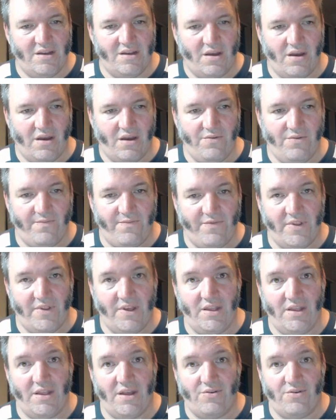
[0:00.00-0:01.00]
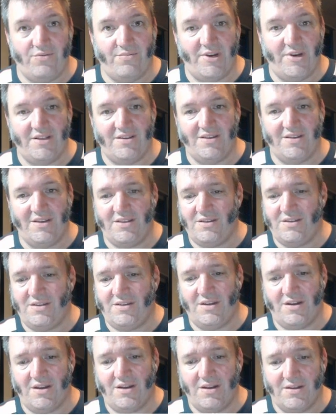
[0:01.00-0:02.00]
Hopefully that all made sense.
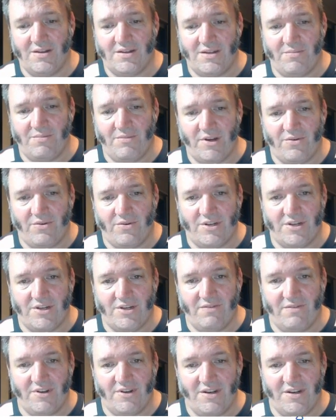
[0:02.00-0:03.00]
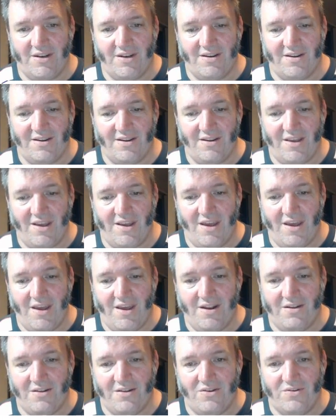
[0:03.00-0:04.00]
You know to send me a question if it didn't.
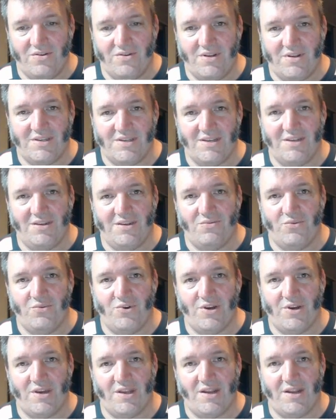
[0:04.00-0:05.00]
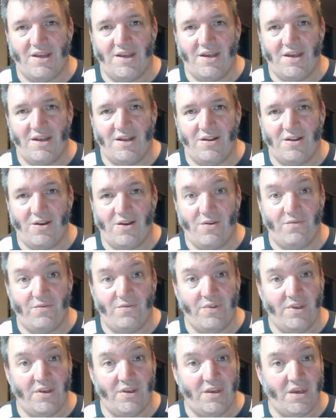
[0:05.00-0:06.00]
And good to see you working hard.
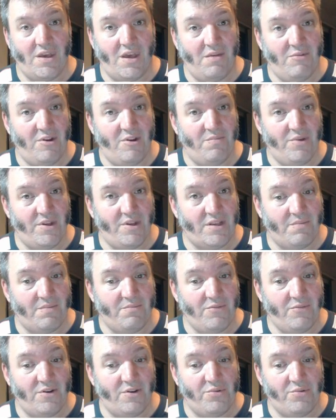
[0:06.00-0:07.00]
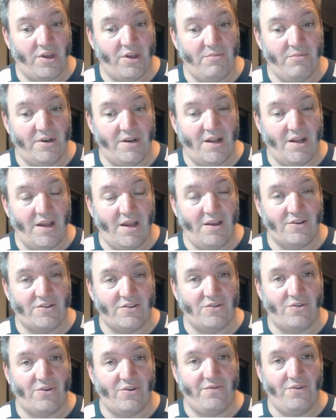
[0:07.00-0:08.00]
Hopefully you came in and picked up your diploma today. I
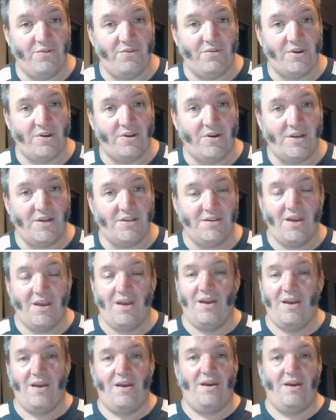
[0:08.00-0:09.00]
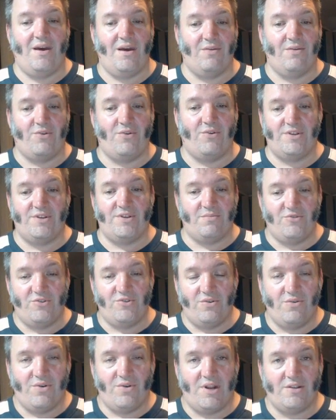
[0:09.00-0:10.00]
saw a few of the guys. Otherwise, I'm
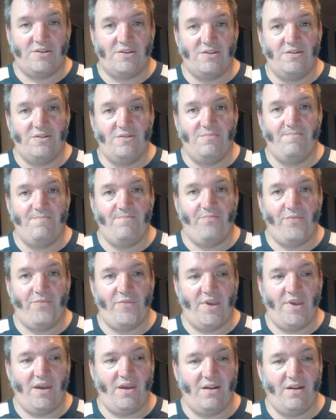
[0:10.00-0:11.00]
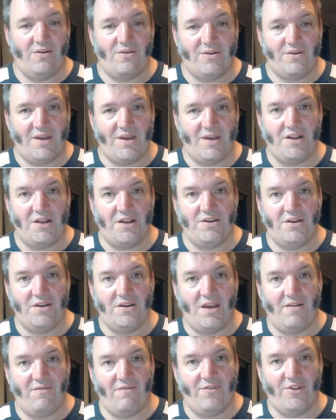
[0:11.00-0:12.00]
sure you'll get it soon. And I'll catch you
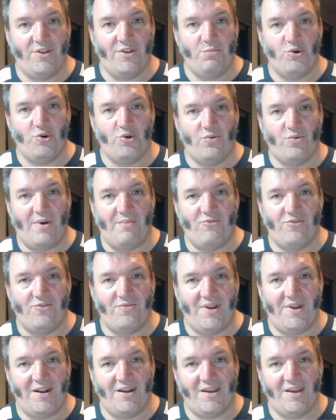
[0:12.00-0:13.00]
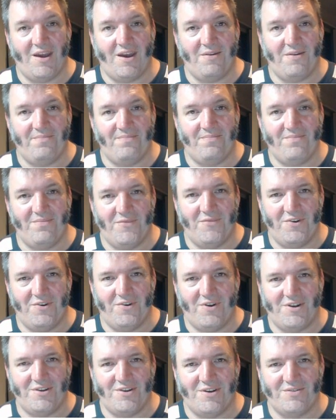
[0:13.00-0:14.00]
at volleyball. One more round to go. All
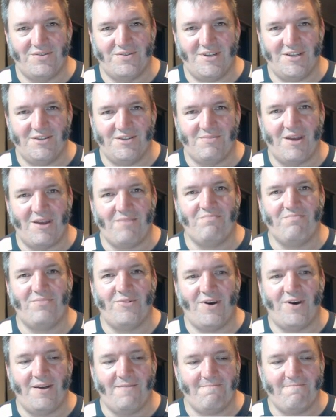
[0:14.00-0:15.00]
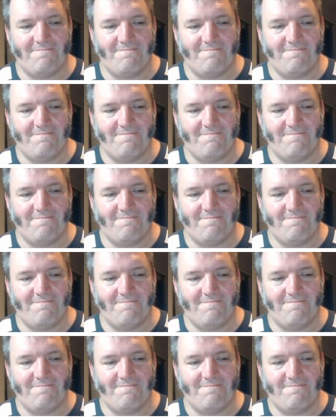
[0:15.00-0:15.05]
right, Joel. Cheers, mate. Bye.